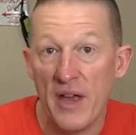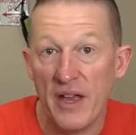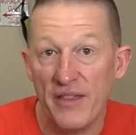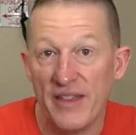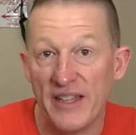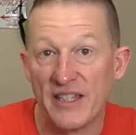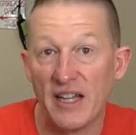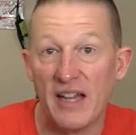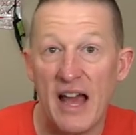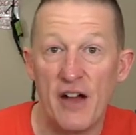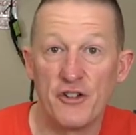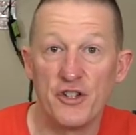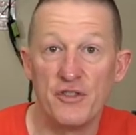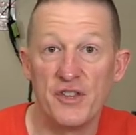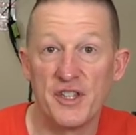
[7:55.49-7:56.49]
This
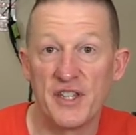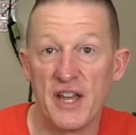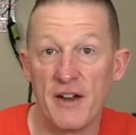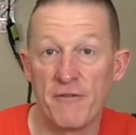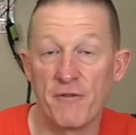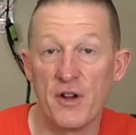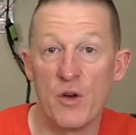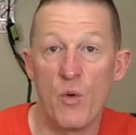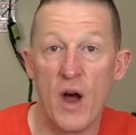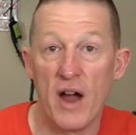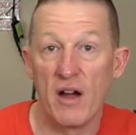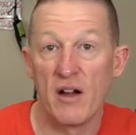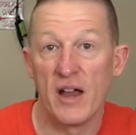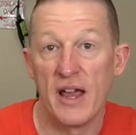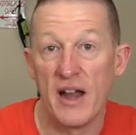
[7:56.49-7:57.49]
allows you the Sena
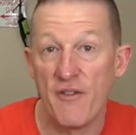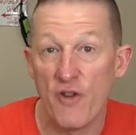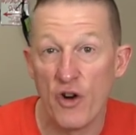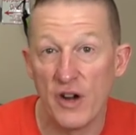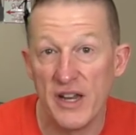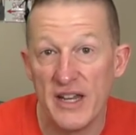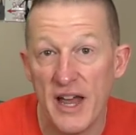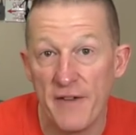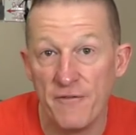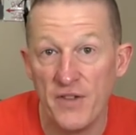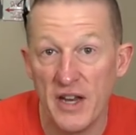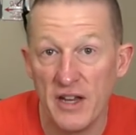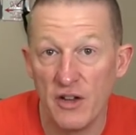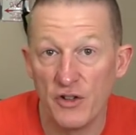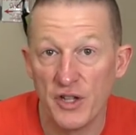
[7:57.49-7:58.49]
FreeWire, and I've already done
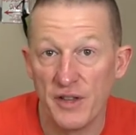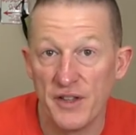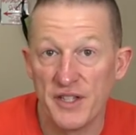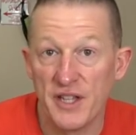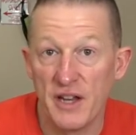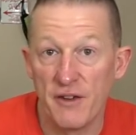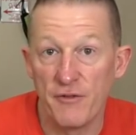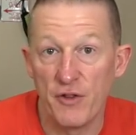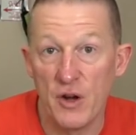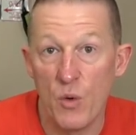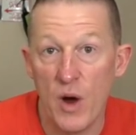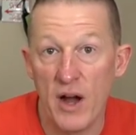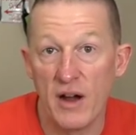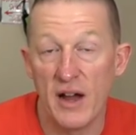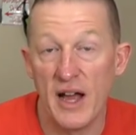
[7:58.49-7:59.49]
videos on the Sena
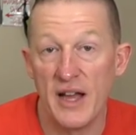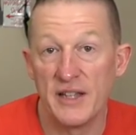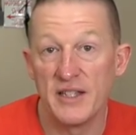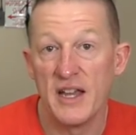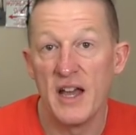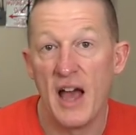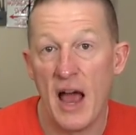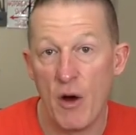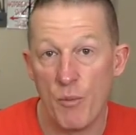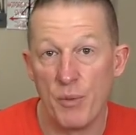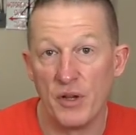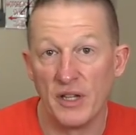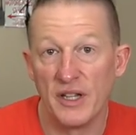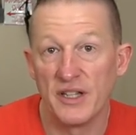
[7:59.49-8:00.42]
FreeWire, guys. I will put